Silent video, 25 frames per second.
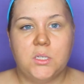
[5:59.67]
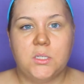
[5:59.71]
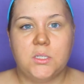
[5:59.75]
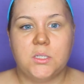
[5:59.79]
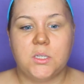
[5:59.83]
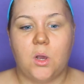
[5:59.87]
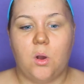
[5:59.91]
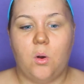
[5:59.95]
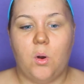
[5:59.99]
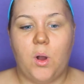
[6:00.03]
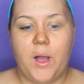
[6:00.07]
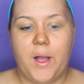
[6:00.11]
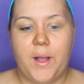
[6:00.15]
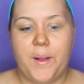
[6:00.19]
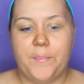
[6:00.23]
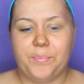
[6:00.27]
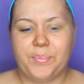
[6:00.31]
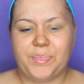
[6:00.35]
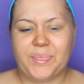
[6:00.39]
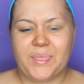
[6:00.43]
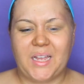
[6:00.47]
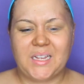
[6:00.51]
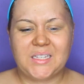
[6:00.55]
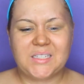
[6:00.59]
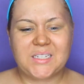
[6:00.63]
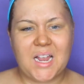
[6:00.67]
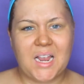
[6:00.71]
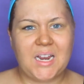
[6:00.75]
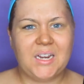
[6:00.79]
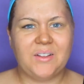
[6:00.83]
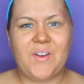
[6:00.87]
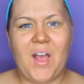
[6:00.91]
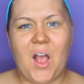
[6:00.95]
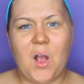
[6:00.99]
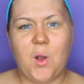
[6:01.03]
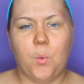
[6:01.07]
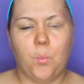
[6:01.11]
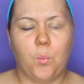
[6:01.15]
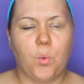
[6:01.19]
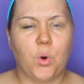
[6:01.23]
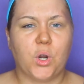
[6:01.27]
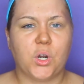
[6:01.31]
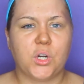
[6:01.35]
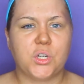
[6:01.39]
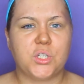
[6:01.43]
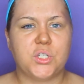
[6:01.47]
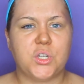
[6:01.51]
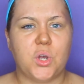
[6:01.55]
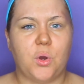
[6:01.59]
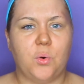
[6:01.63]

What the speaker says: So that's kind of how it works.